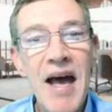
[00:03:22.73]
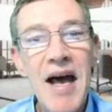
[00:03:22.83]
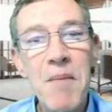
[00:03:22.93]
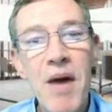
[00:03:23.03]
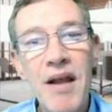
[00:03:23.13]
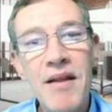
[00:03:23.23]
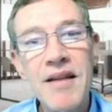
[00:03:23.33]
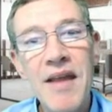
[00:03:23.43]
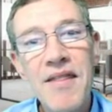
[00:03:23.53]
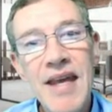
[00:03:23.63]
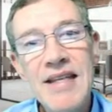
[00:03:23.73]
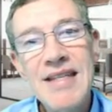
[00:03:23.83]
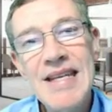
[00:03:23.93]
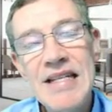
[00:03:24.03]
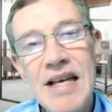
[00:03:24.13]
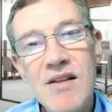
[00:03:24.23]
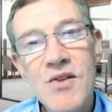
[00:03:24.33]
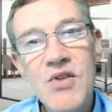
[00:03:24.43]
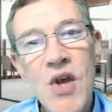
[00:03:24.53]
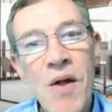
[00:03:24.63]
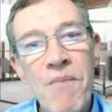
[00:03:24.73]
And that details